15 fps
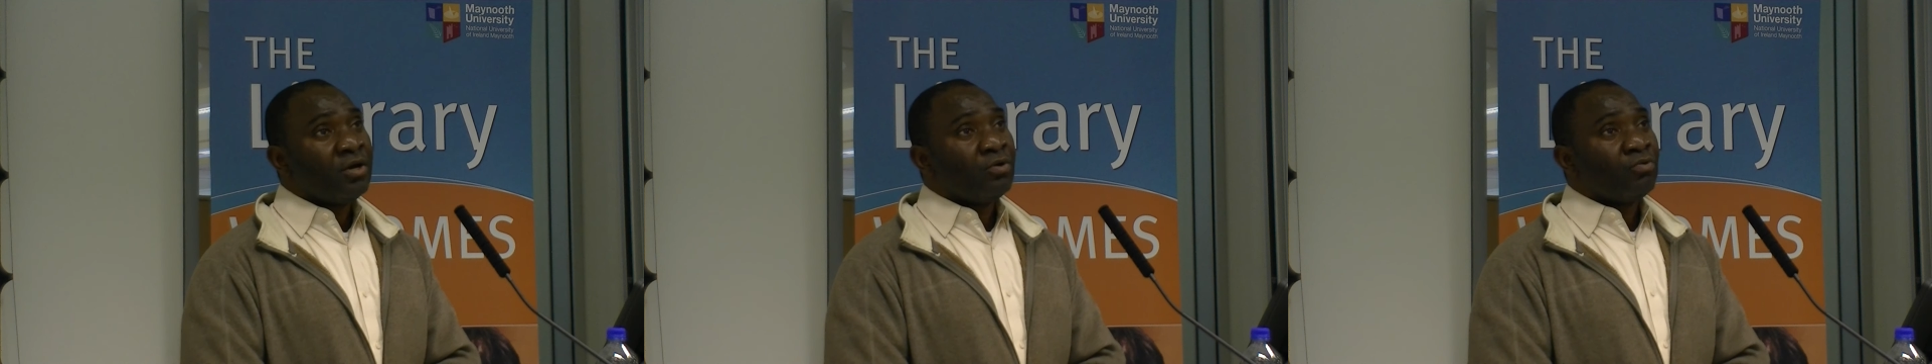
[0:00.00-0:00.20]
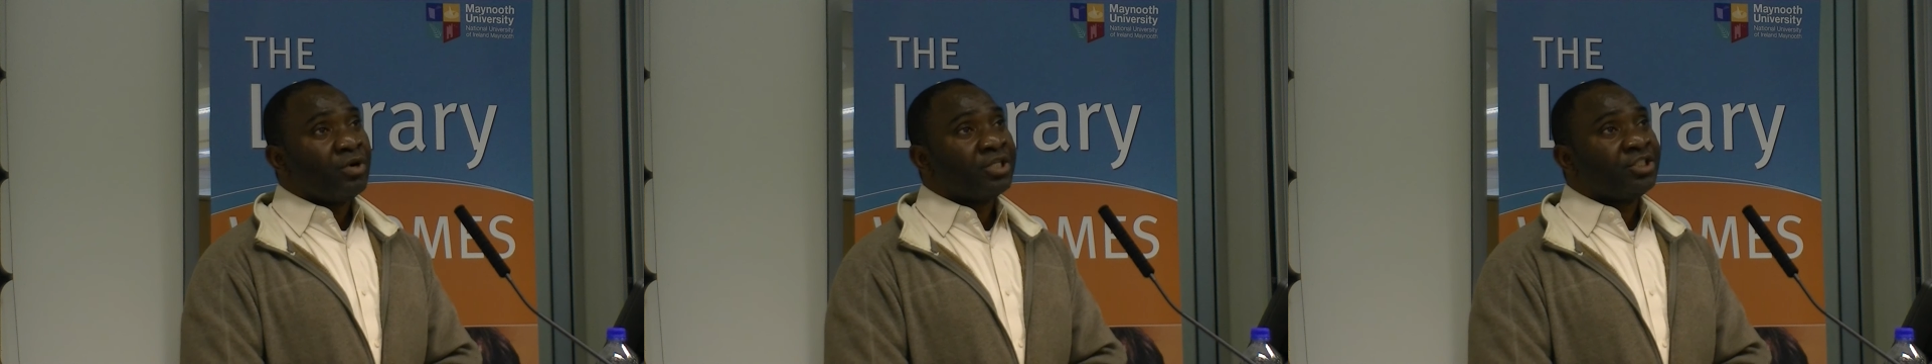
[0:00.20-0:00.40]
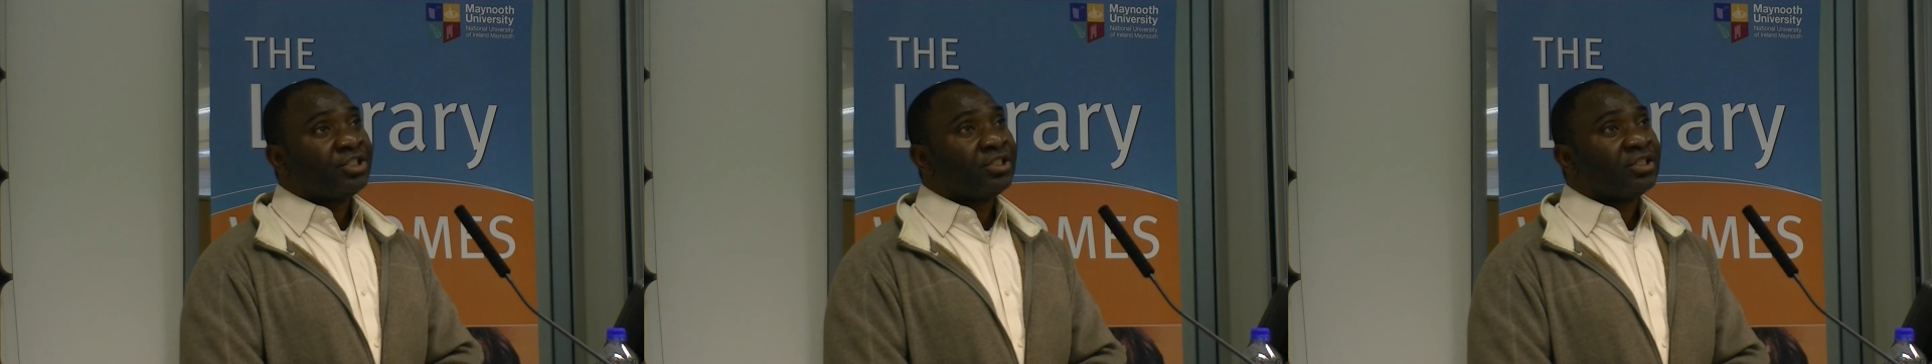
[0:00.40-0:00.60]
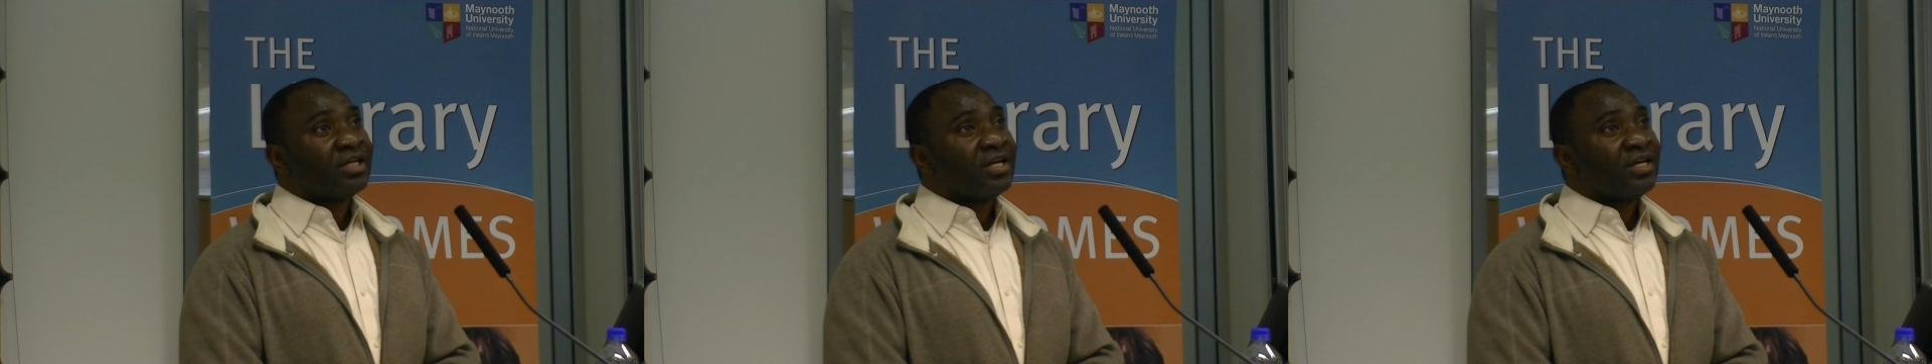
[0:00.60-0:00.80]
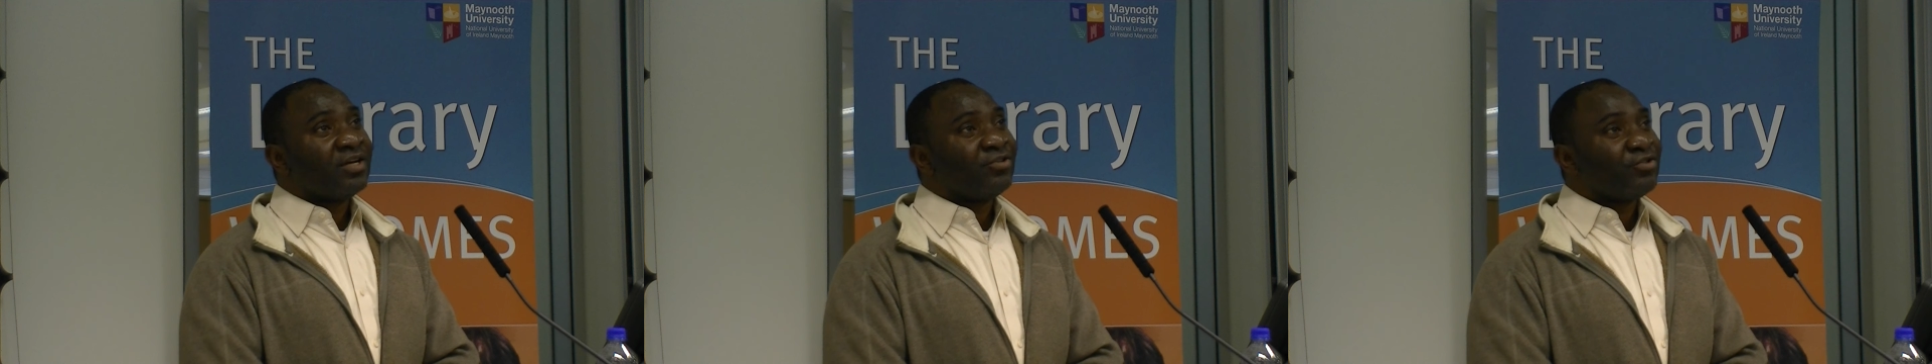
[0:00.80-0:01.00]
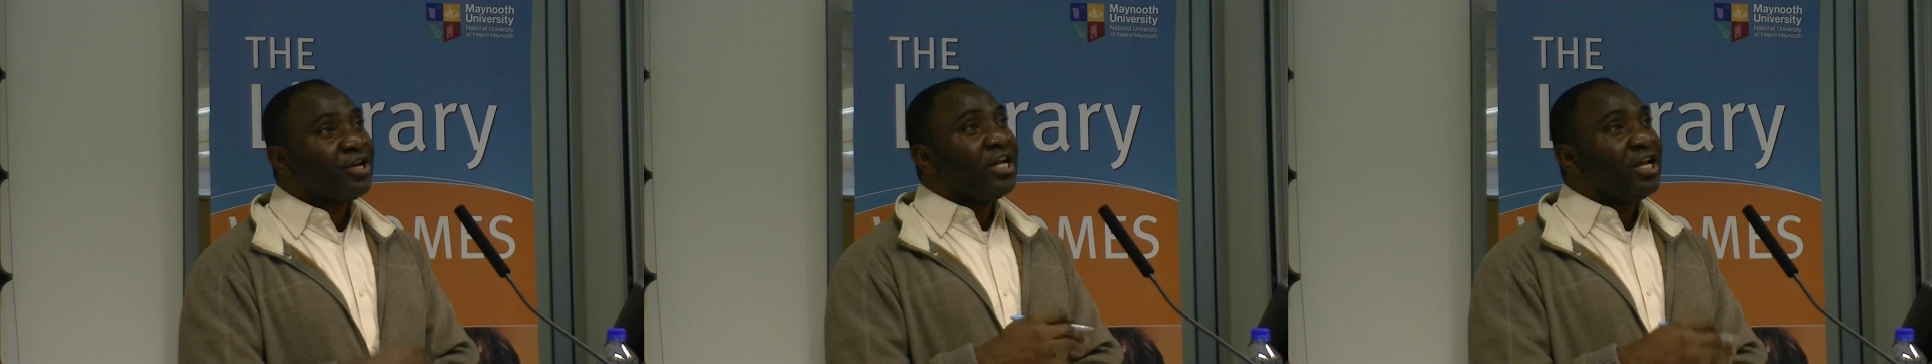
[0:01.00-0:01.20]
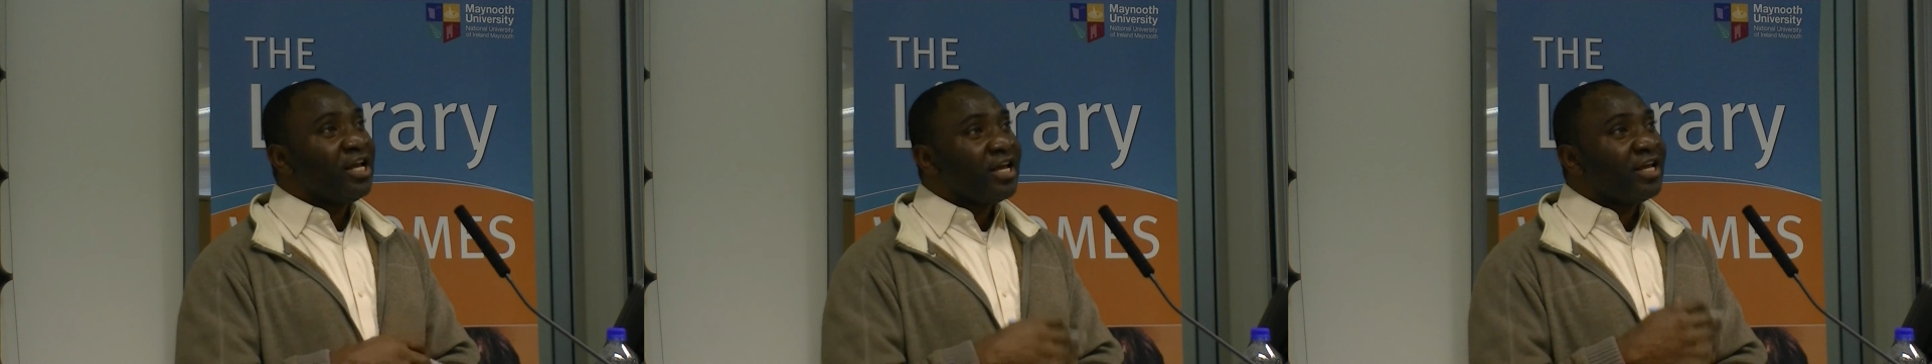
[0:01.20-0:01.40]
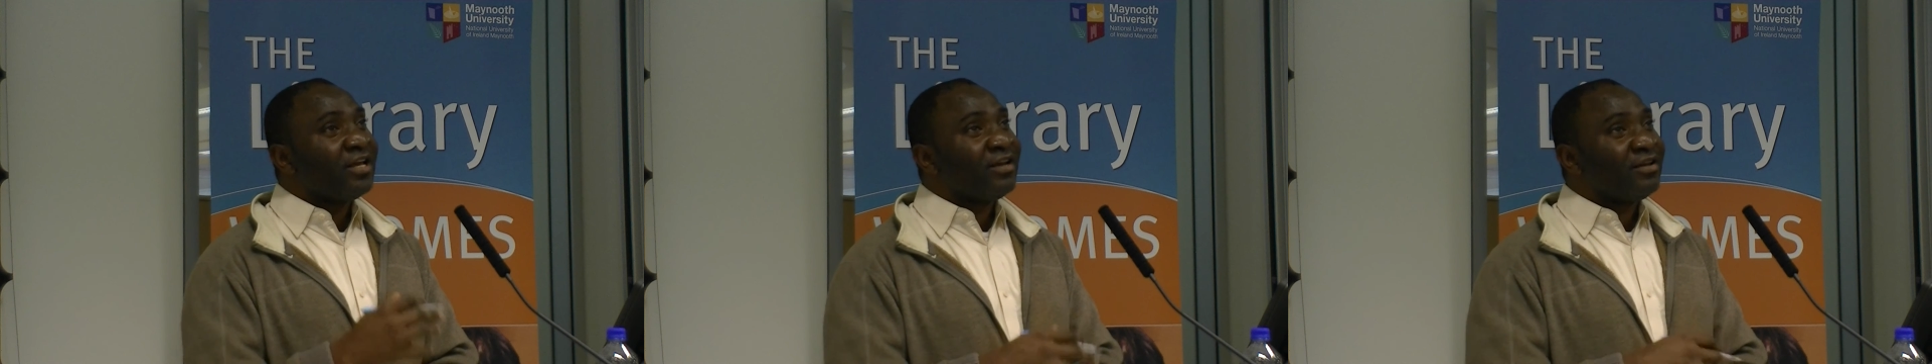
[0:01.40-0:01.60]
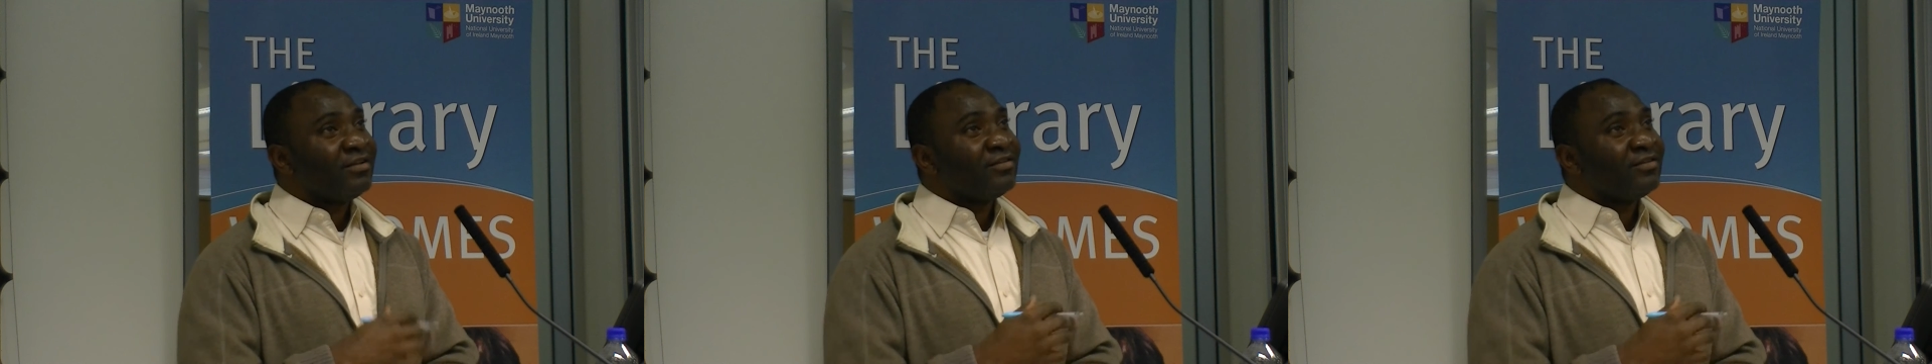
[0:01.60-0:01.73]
which really